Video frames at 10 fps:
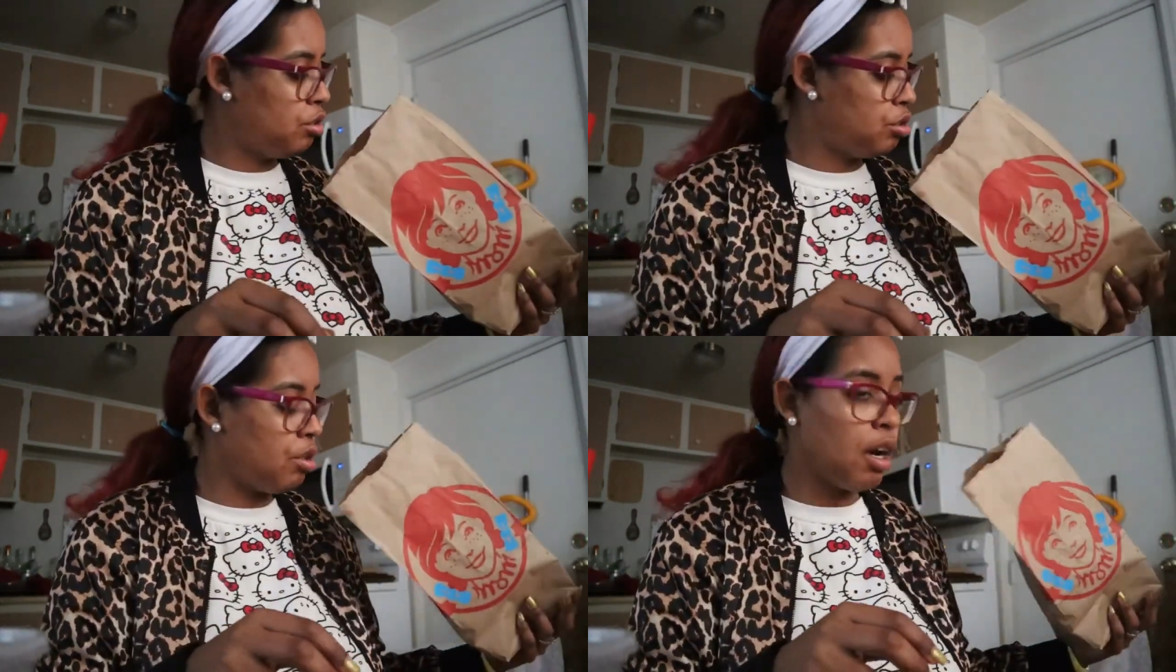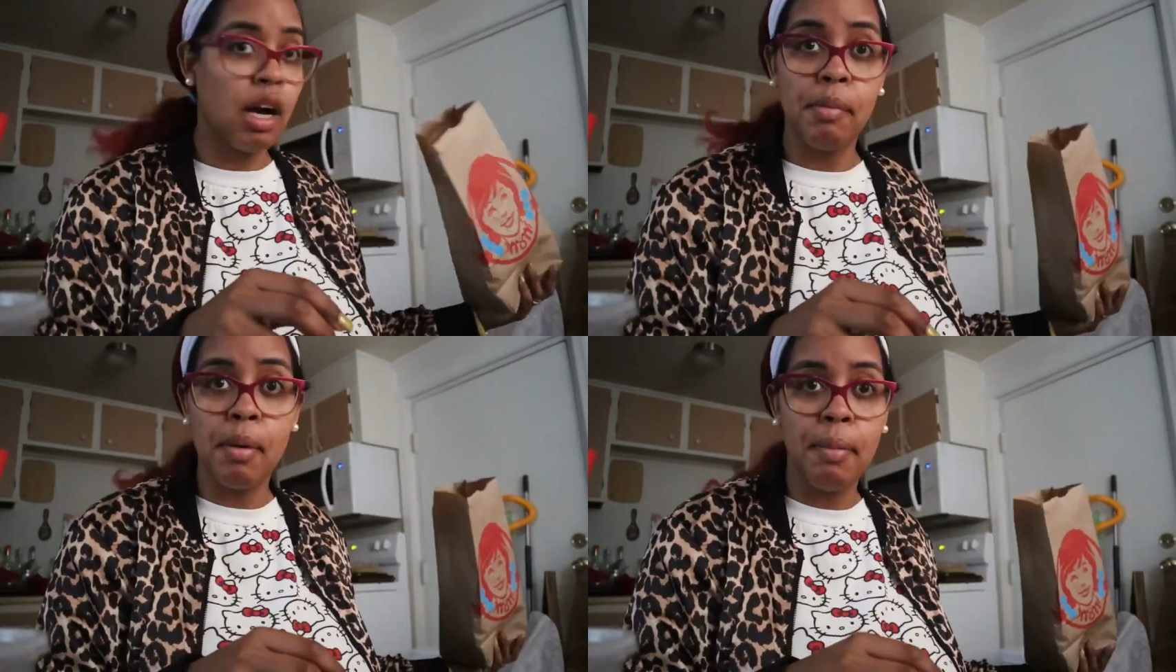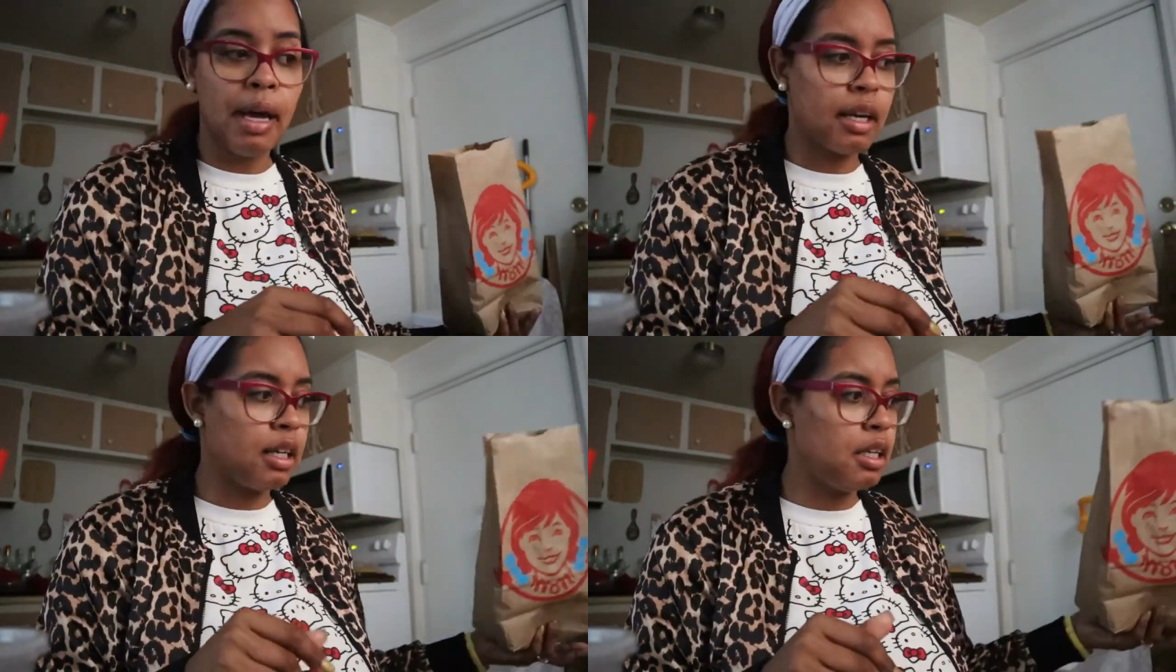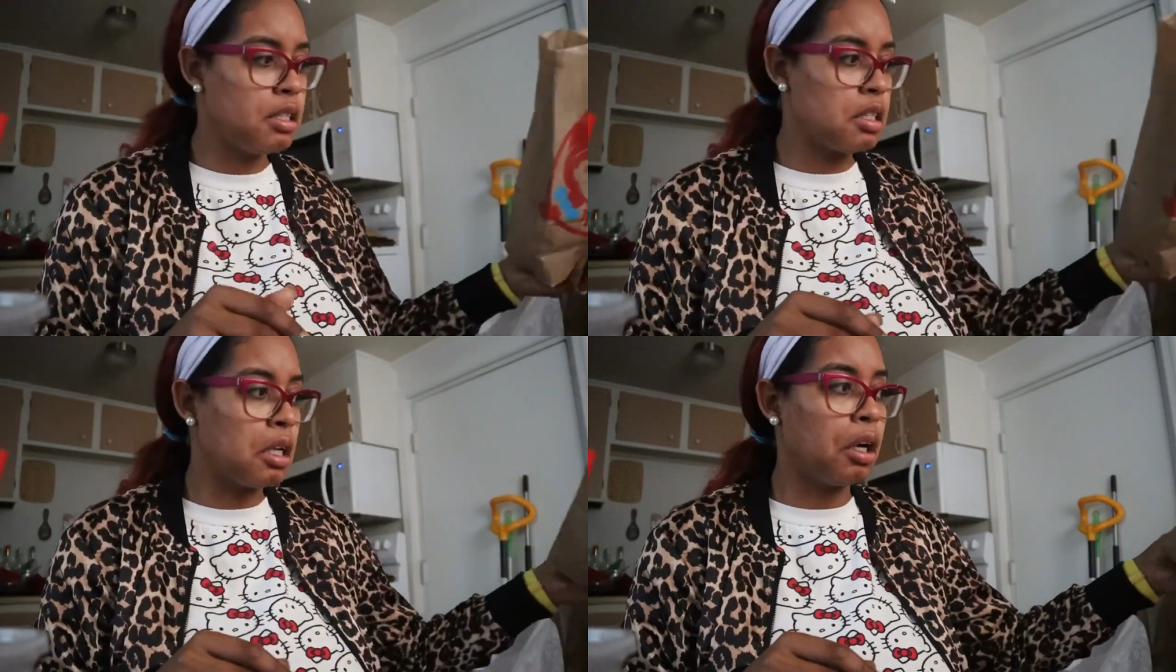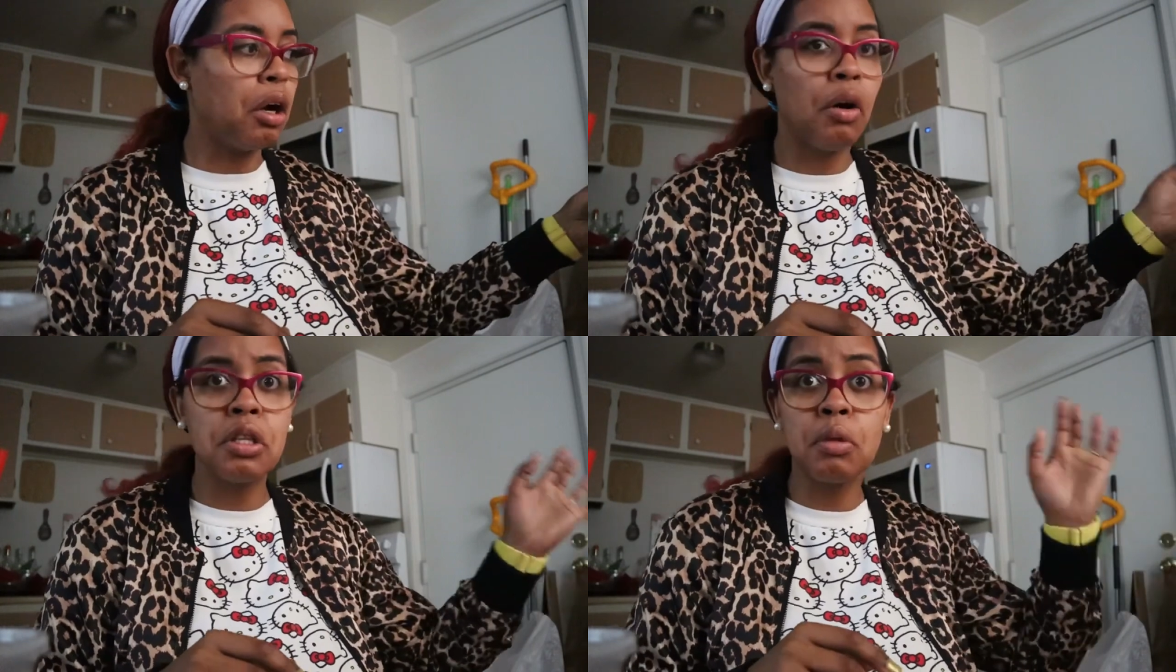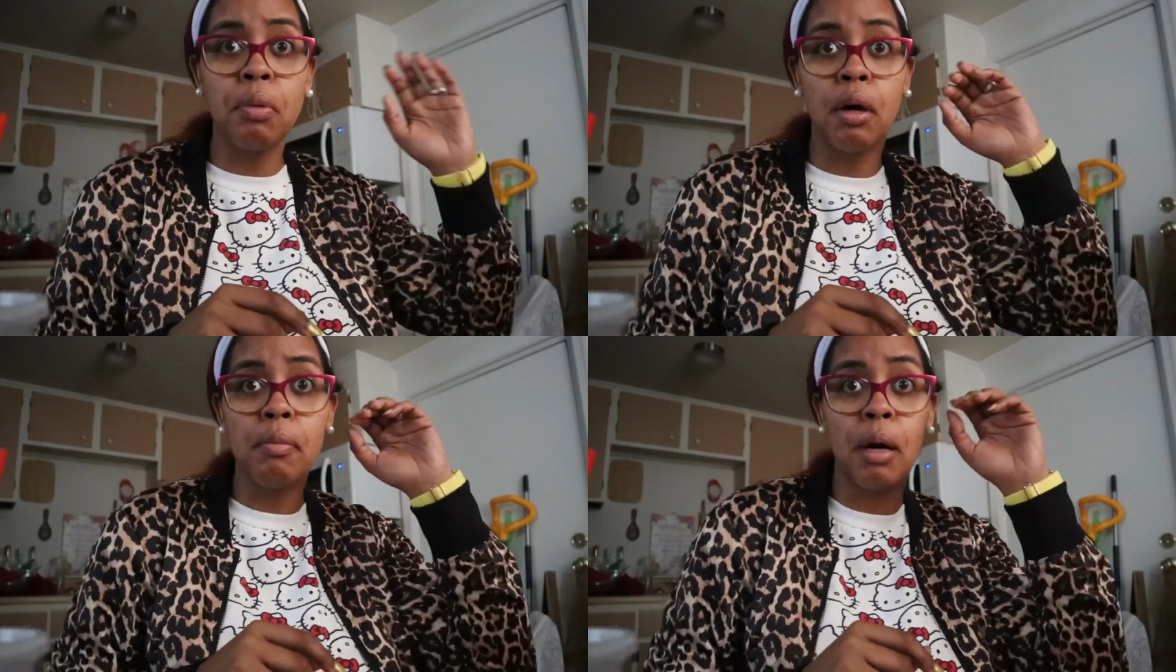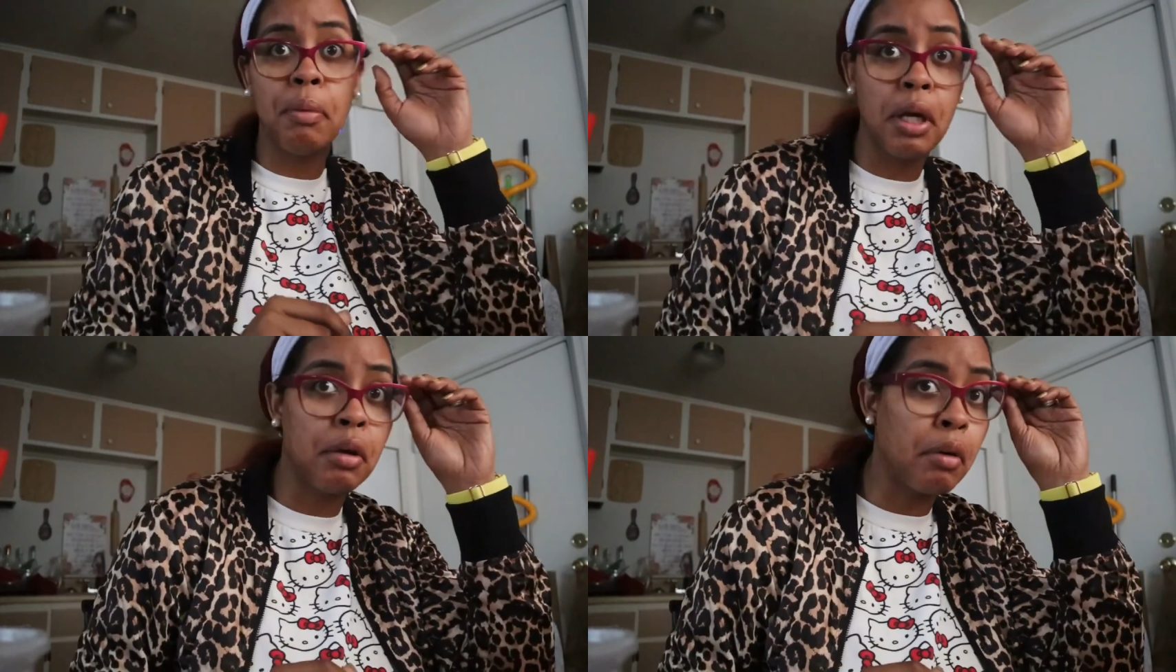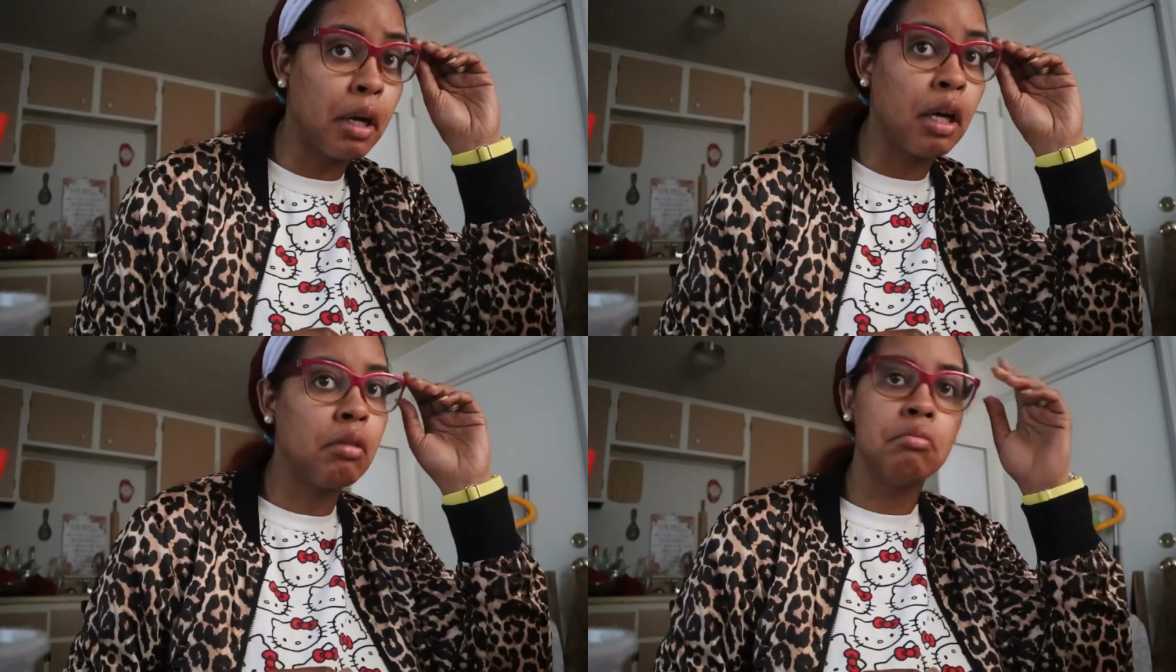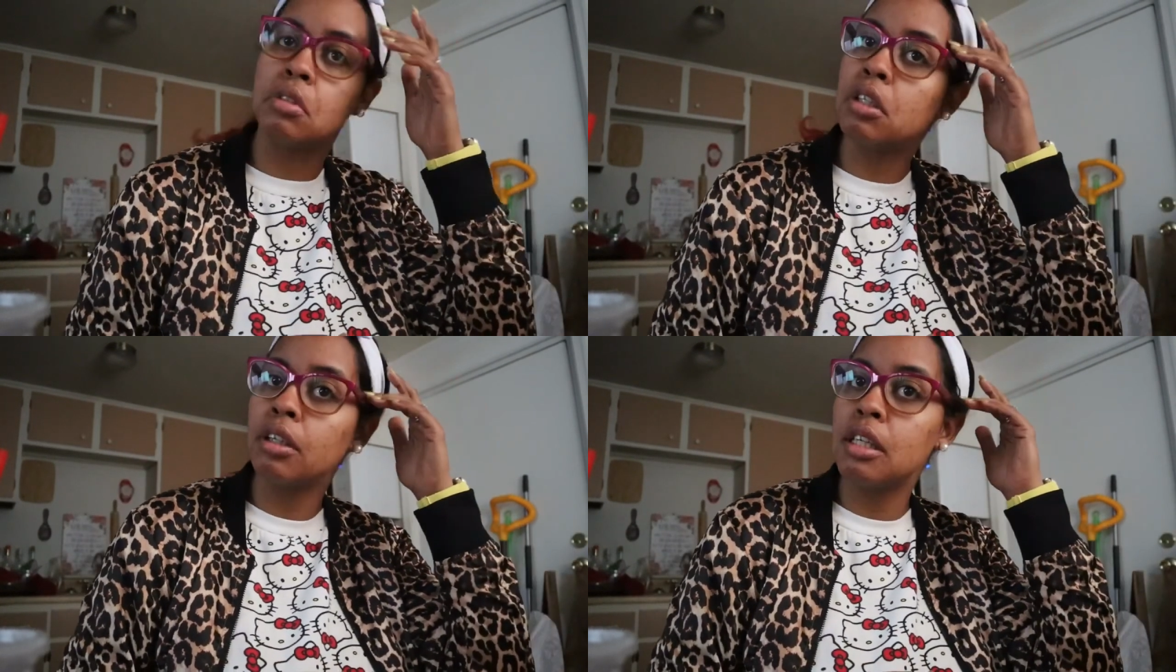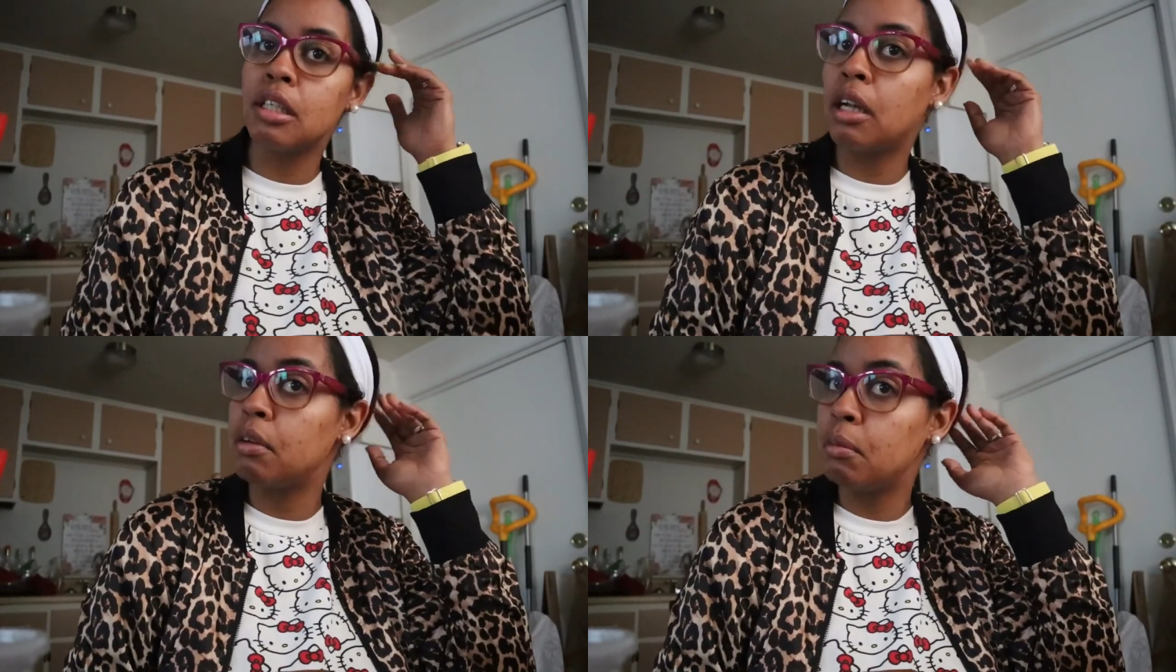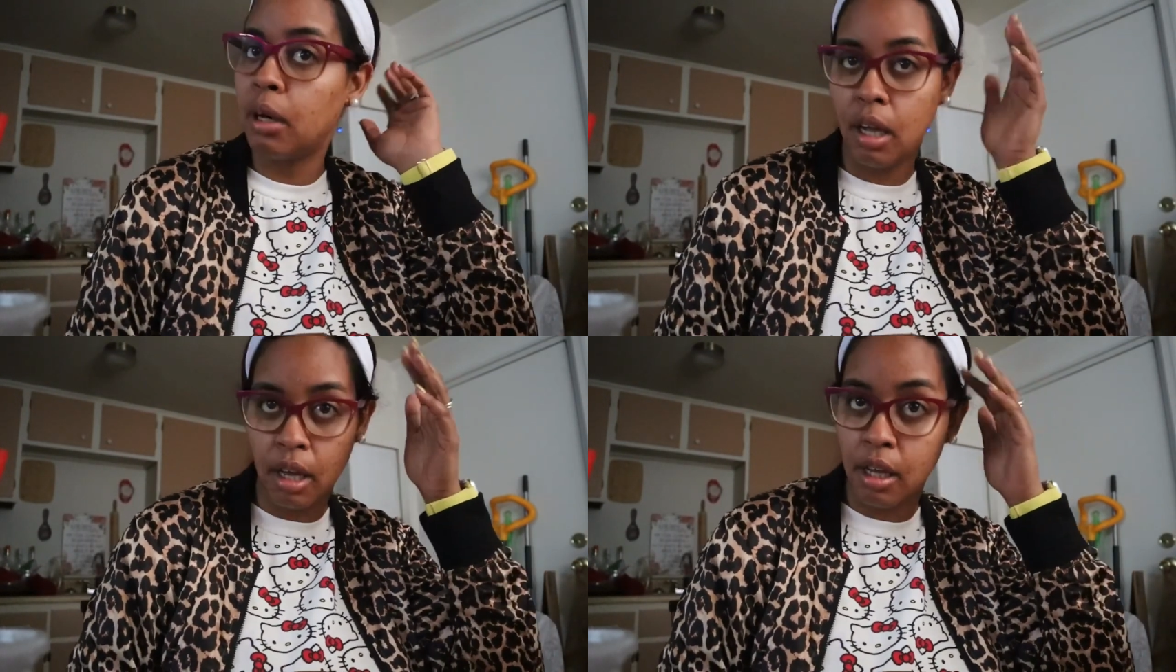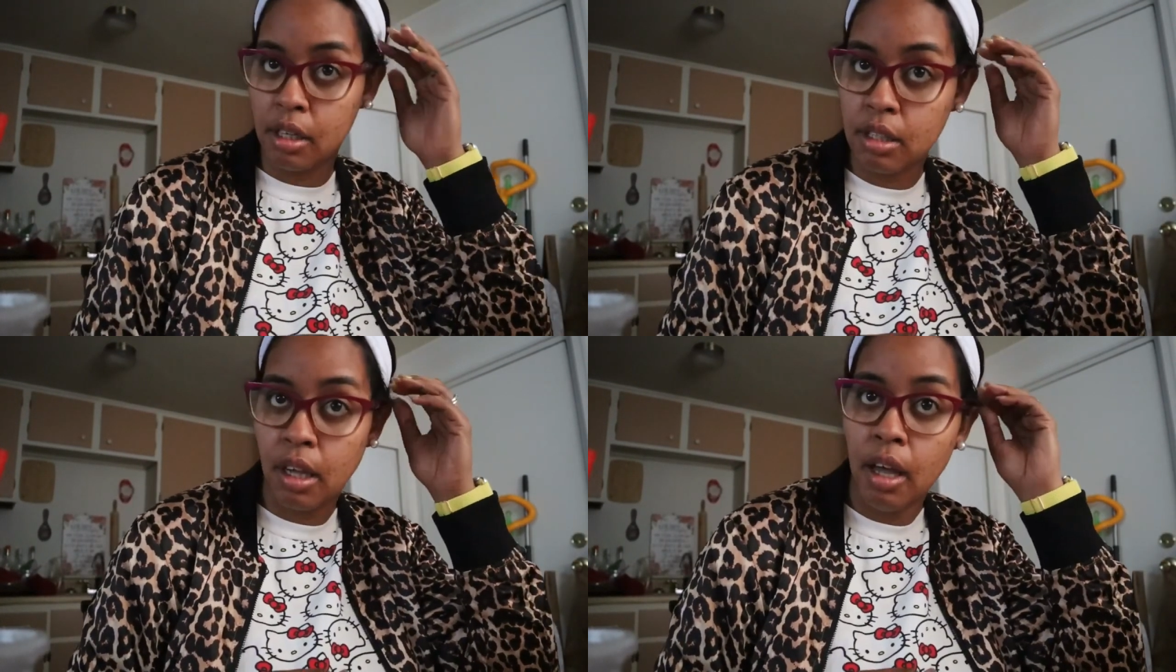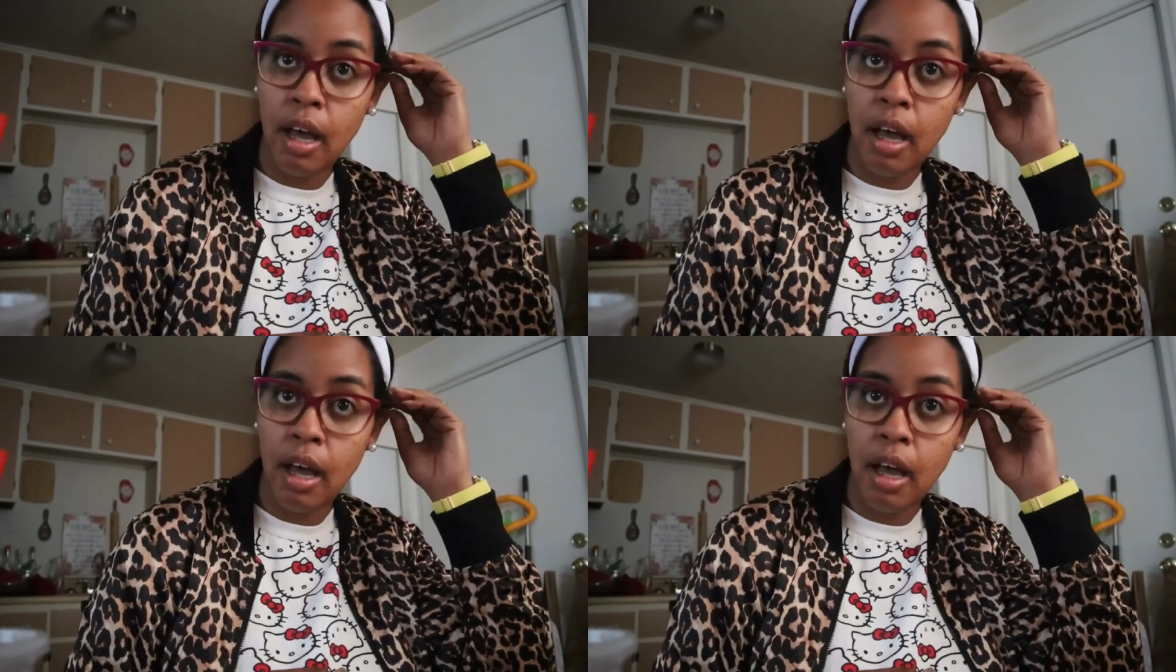truck coming back? And he's like, oh, it's above my pay grade. Sir, that's not even what I asked.